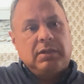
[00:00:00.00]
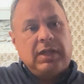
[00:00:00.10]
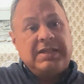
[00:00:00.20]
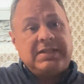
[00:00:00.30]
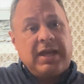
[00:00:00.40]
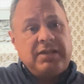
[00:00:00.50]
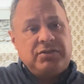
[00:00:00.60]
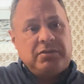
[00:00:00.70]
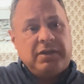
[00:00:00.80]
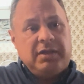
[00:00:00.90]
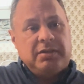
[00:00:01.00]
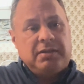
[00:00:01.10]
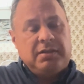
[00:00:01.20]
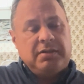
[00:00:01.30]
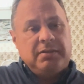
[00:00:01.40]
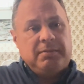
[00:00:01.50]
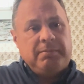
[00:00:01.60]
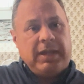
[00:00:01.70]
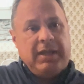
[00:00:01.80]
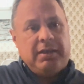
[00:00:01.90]
SI joint
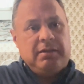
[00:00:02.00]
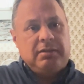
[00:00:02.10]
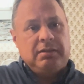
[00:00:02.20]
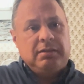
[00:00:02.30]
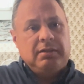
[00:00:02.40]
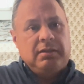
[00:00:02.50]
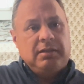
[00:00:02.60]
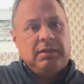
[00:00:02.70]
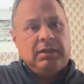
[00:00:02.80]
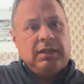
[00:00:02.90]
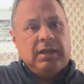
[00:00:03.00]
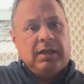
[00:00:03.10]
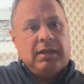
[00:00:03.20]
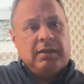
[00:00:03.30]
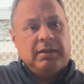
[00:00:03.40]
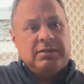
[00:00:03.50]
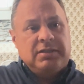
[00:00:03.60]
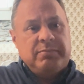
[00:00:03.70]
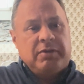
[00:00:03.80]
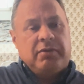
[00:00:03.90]
pain, and
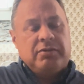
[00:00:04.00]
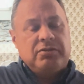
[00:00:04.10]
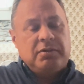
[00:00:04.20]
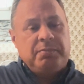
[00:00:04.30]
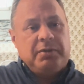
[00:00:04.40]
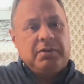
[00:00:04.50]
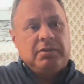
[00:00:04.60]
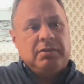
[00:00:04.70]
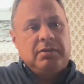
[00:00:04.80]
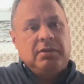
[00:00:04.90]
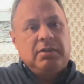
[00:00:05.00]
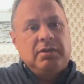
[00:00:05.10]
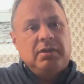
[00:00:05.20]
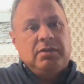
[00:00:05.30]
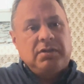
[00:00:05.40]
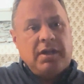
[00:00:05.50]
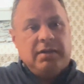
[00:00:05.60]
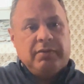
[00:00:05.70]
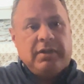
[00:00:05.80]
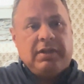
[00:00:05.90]
she's been a real trooper, trying
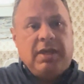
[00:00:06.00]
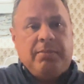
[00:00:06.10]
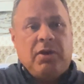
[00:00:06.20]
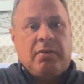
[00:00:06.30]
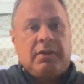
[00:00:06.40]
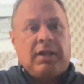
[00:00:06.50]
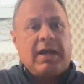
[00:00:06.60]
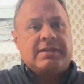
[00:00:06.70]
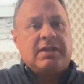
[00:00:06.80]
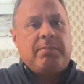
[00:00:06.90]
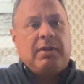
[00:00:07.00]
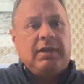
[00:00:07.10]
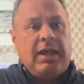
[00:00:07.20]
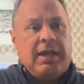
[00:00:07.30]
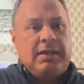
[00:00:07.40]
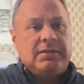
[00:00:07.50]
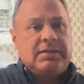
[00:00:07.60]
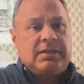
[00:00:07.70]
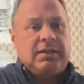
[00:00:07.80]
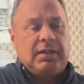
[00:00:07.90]
to really keep going the last couple of days.